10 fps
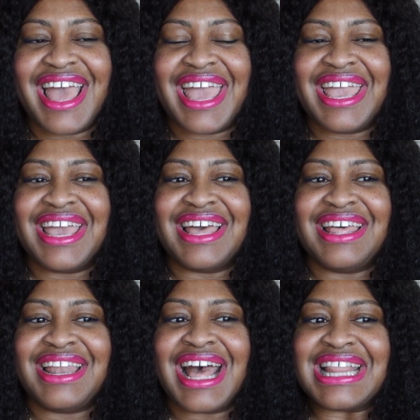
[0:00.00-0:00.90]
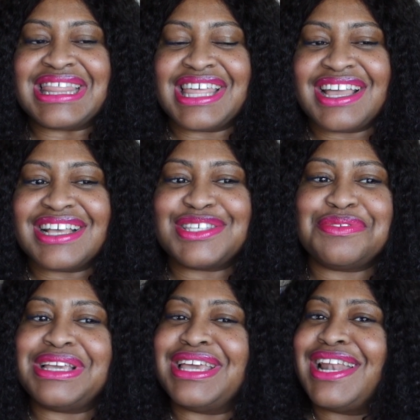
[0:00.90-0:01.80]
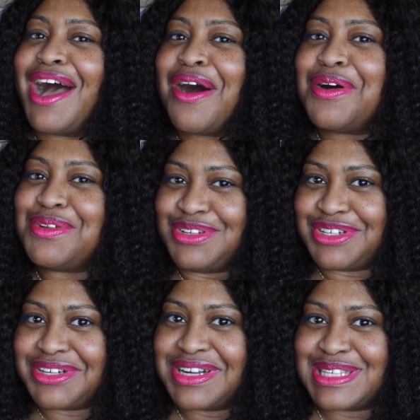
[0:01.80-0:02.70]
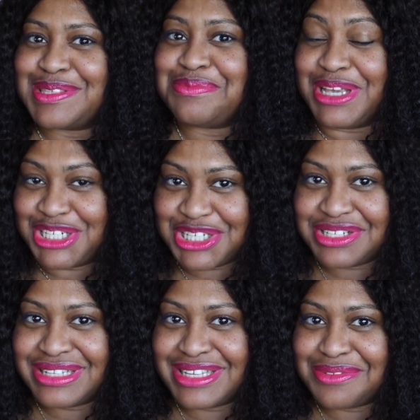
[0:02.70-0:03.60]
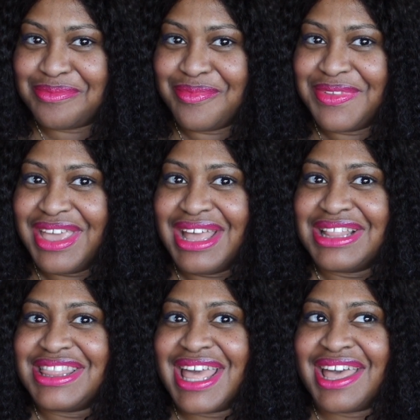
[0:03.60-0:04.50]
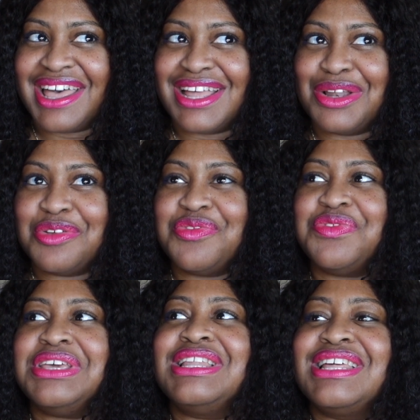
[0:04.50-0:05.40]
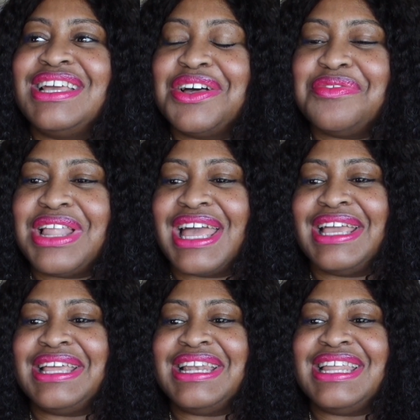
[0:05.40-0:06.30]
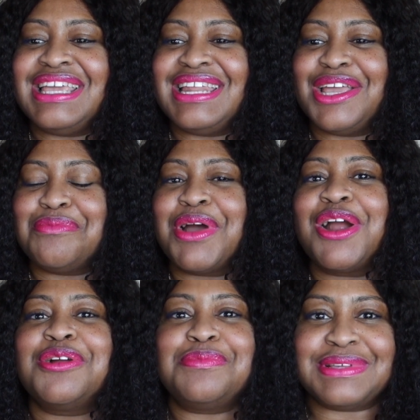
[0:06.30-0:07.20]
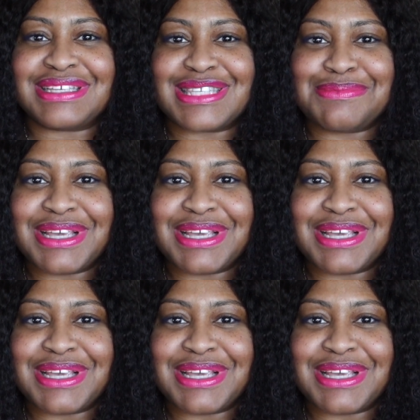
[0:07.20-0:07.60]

And I think as we get older, especially, that feeling of, like, needing purpose